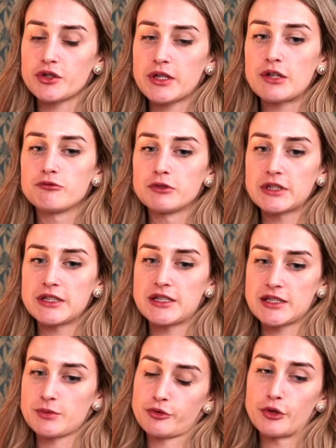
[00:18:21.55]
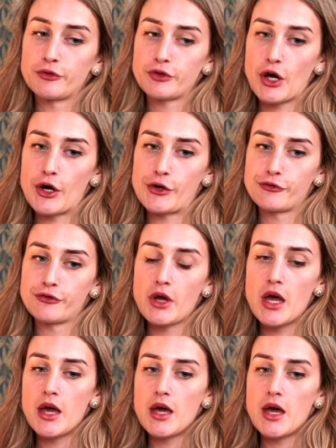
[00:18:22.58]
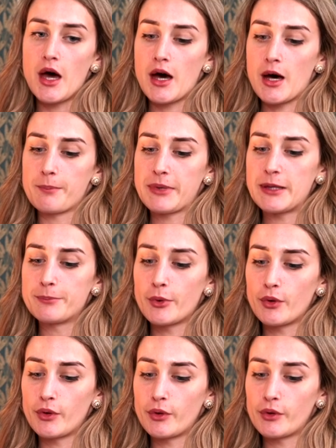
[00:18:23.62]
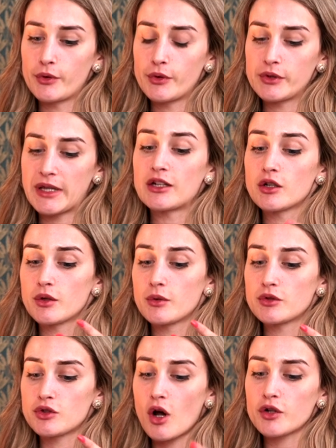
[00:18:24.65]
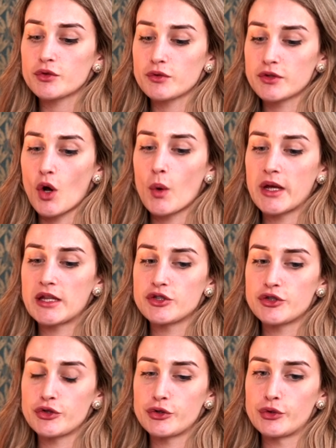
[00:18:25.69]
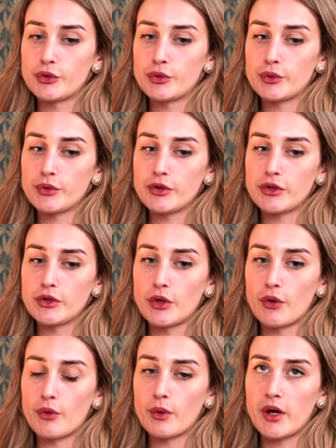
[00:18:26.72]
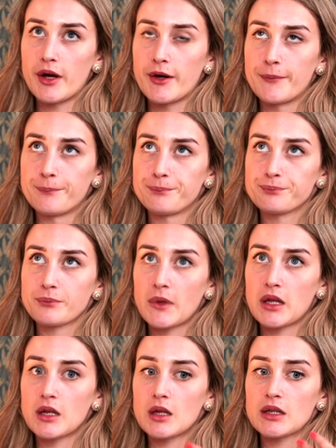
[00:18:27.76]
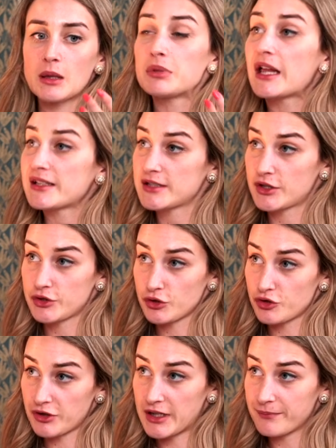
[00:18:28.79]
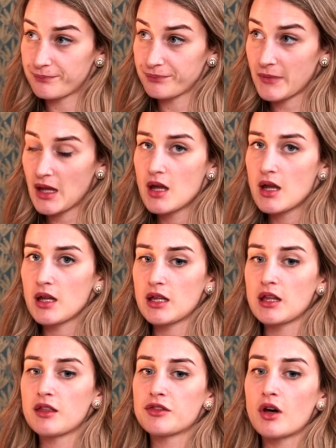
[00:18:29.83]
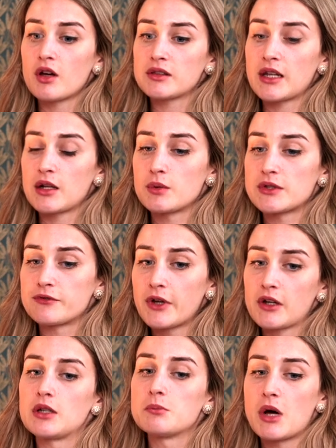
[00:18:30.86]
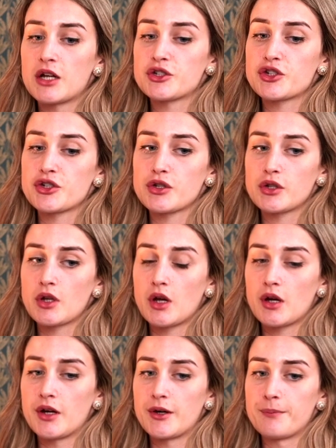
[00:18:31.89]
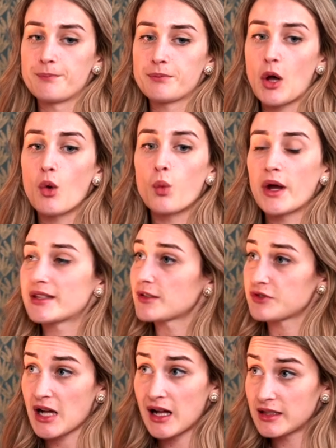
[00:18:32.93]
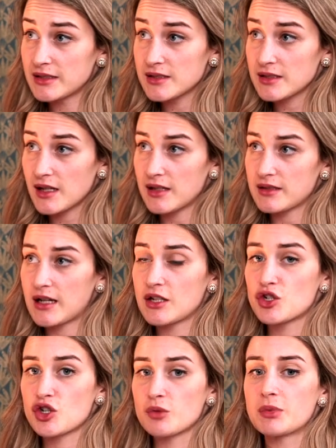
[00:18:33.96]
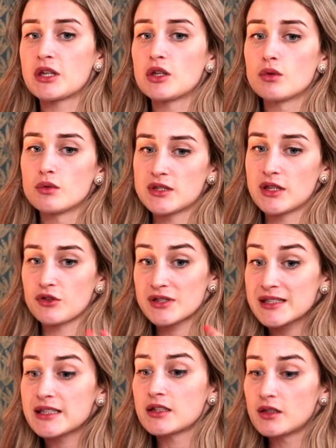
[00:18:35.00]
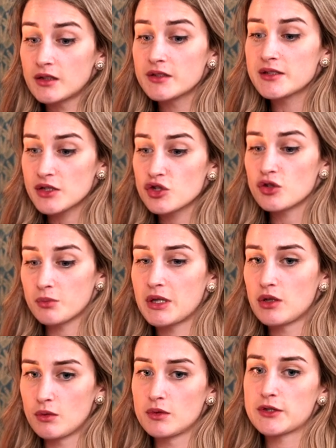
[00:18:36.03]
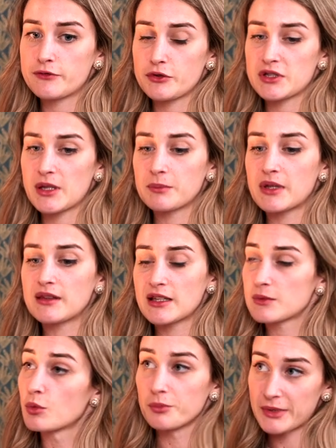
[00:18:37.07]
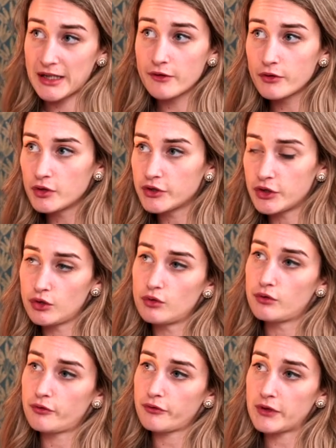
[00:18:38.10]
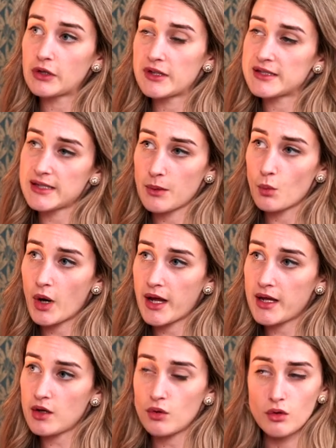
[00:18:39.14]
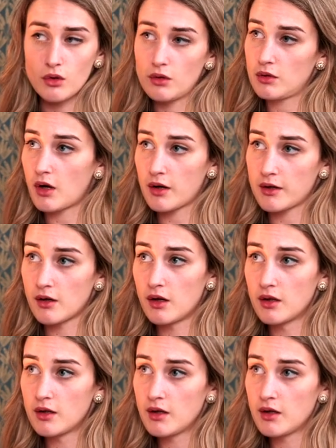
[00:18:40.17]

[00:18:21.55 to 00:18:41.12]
He really disapproved of uh, people, like doctors going into, you know, um, like plastic surgery. Mm-hmm. He thought that it was very much um, a waste of talent and that it should be used, their skills should be used for something that's more meaningful. Do you feel the same way or not at all?